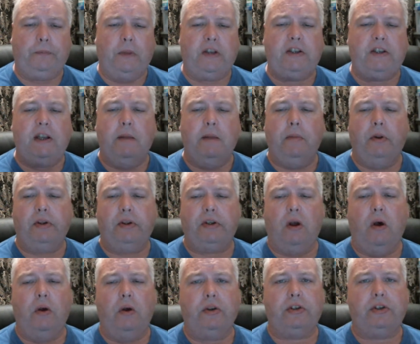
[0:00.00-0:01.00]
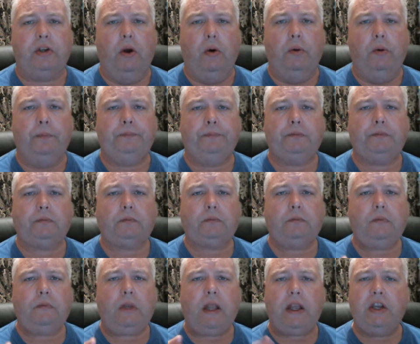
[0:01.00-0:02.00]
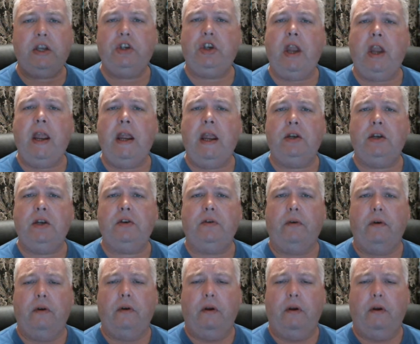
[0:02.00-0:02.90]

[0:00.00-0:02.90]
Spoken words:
Symbols also change,